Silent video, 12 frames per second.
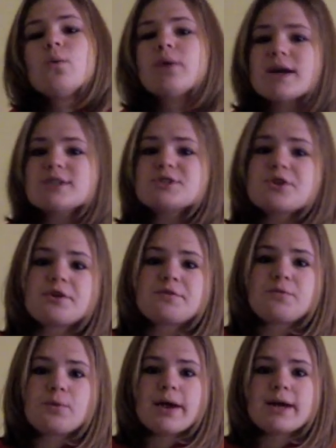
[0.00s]
When I
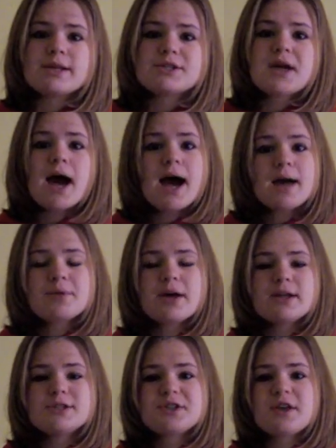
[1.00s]
started 4-H, I
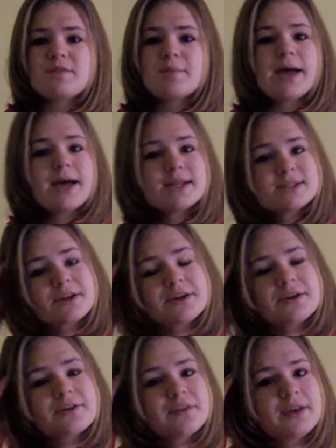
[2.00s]
pledged to give my head to
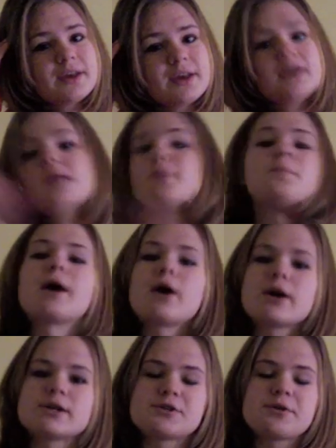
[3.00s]
clearer thinking, my
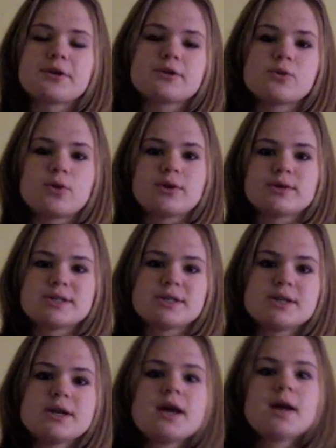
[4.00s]
heart to greater
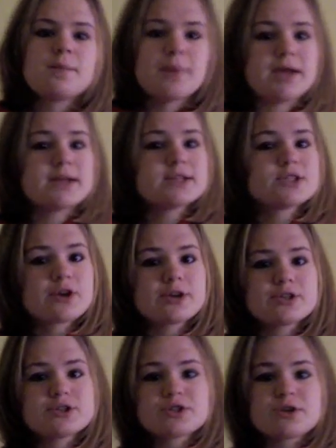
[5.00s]
loyalty, my hands to
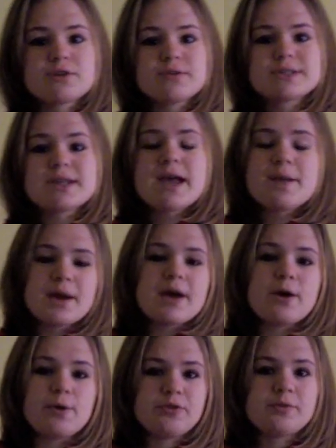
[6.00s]
larger service, and my
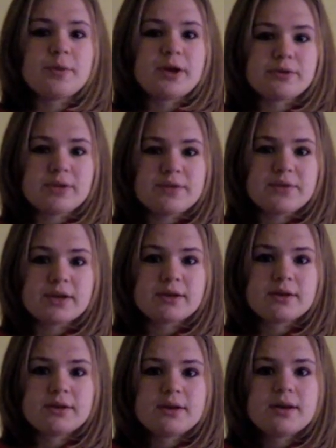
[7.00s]
health to better living.
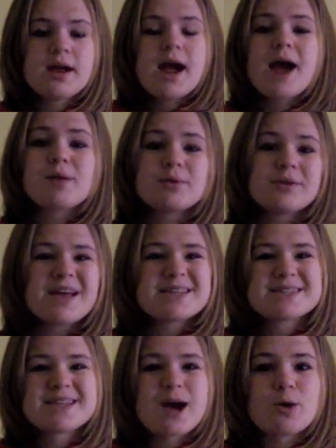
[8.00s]
I
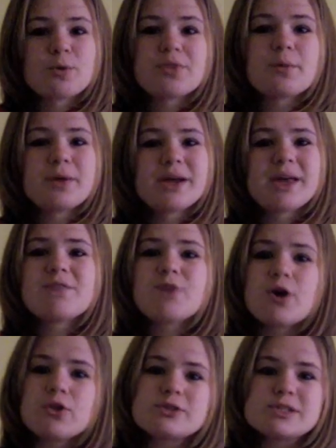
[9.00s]
realize now that when I gave
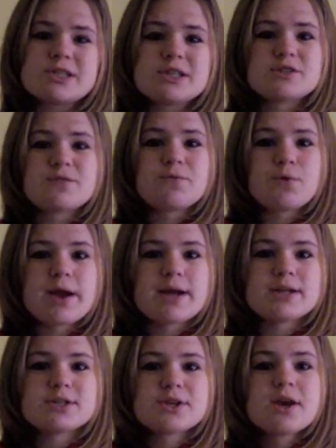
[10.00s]
all those things to
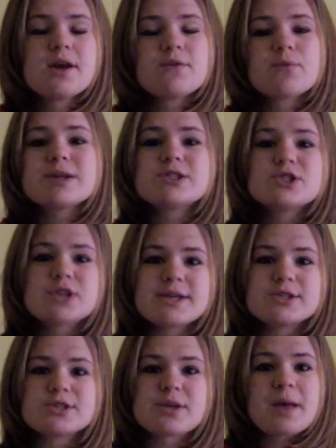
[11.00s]
4-H, 4-H
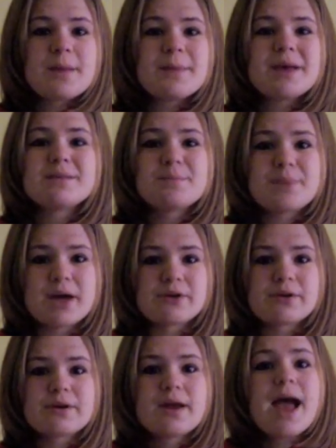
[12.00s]
changed them and made them
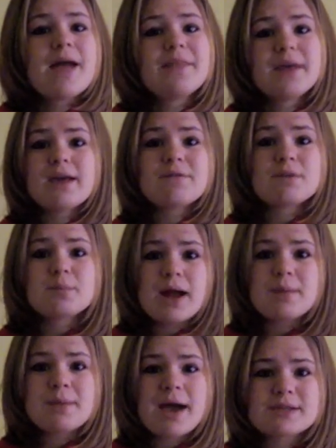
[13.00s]
better, and then gave them
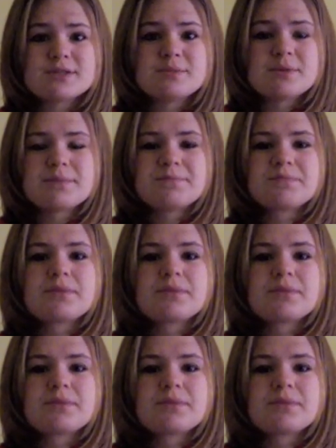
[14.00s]
right back to me.